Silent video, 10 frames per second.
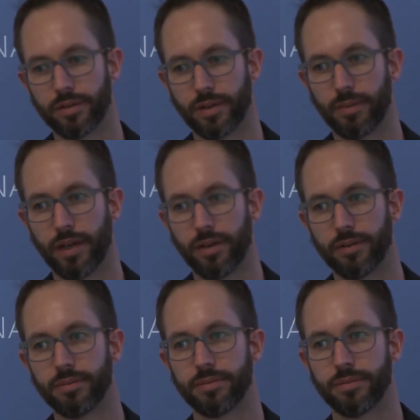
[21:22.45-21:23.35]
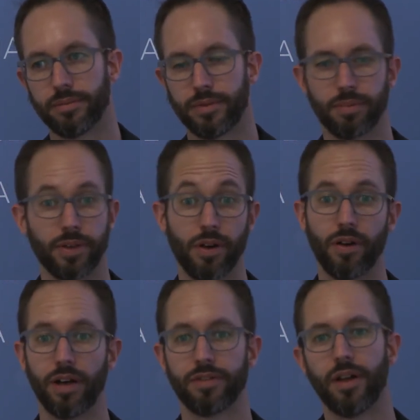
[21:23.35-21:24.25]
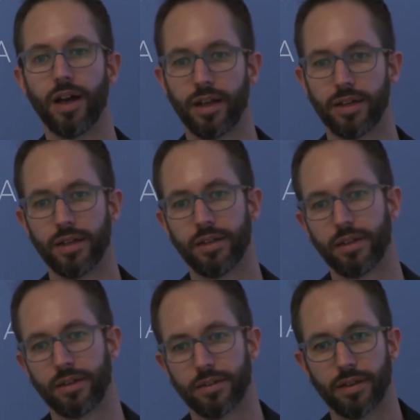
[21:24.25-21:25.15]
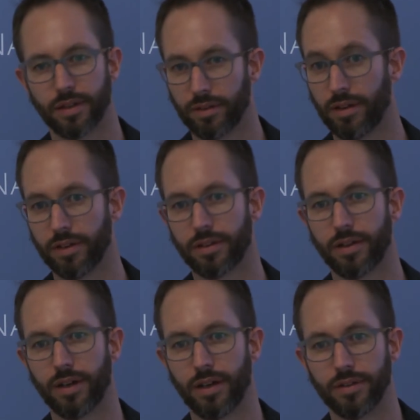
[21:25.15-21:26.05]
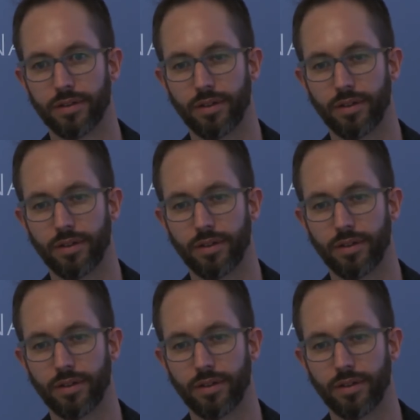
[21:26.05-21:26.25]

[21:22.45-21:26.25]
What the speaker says: somehow simply go offline, I think is like a lost cause.